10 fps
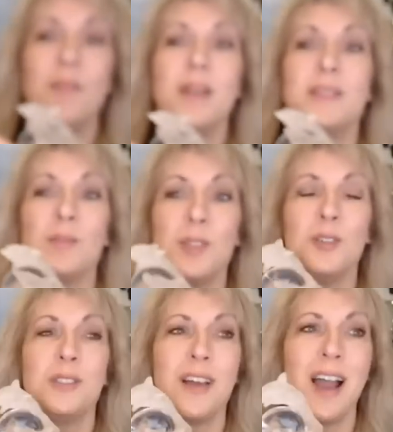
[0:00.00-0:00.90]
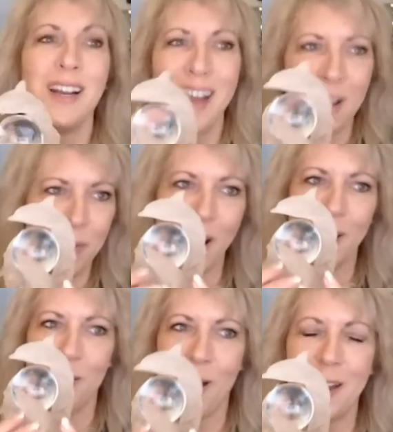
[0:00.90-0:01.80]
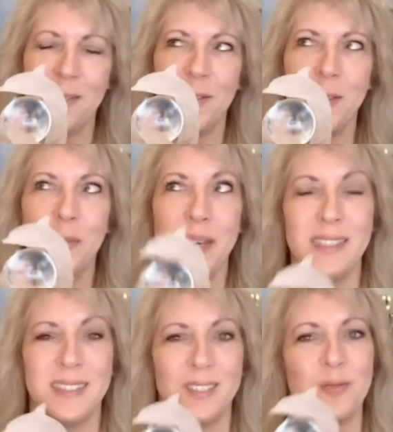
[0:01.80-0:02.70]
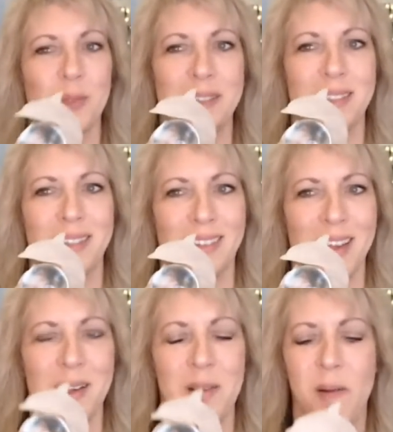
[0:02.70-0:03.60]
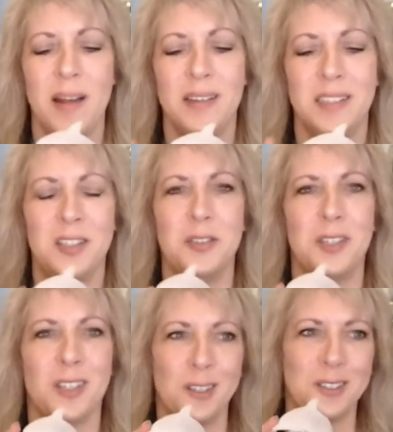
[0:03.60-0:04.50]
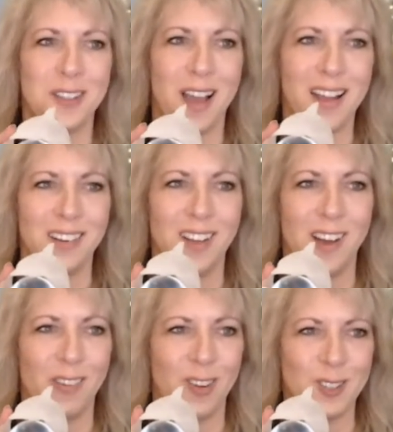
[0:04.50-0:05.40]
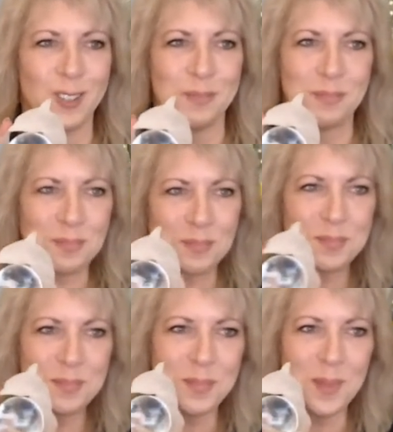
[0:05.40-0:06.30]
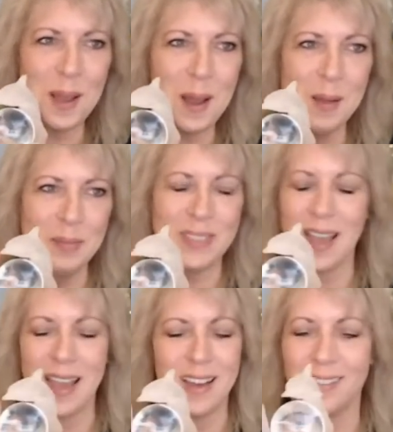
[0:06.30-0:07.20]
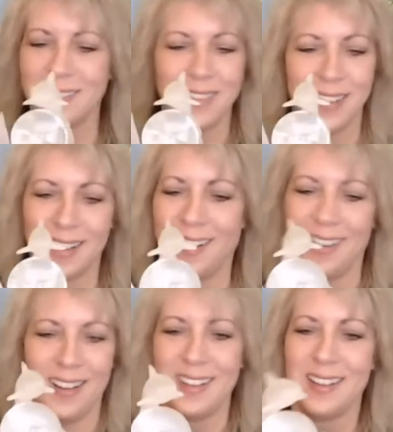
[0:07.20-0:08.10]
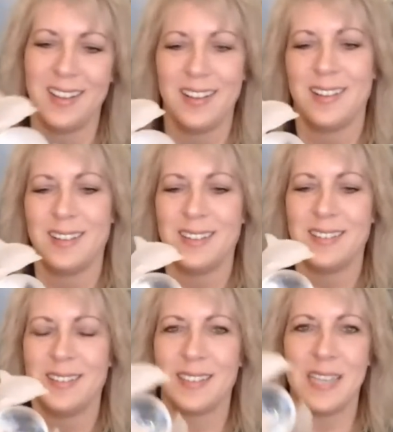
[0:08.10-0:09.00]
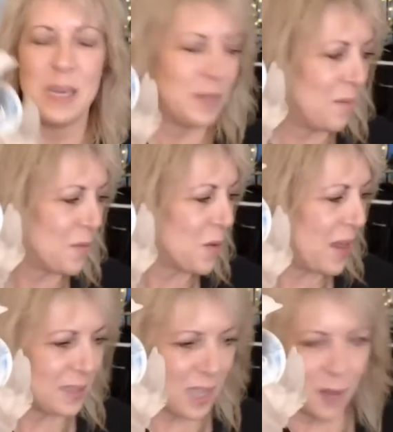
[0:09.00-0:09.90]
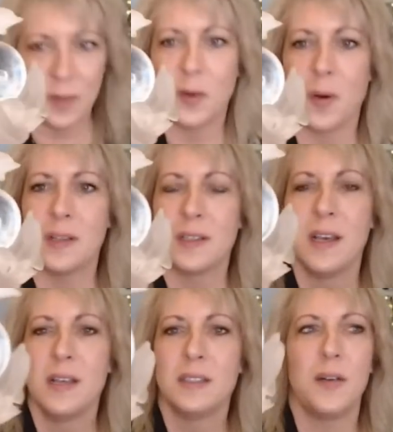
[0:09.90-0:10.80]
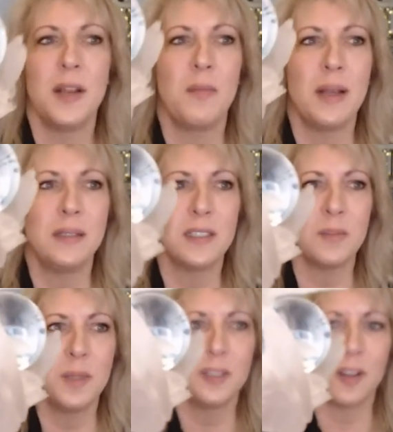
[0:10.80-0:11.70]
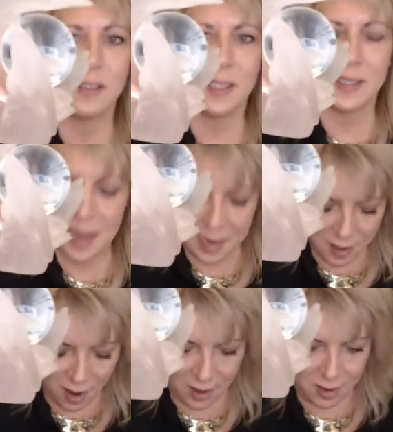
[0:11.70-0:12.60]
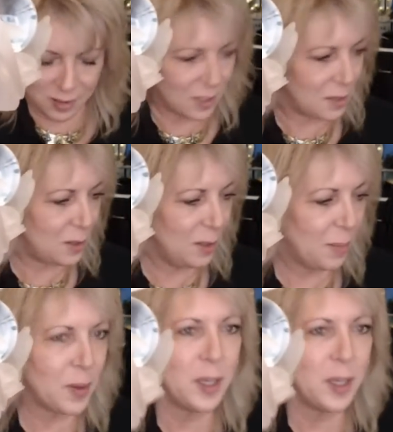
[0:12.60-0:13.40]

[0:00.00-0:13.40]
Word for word: me some lucite, and I bought quite a few pieces recently to do a lucite lovers um, sale. Ah, keep some for myself, of course. So anyways, this one starts at $10. Super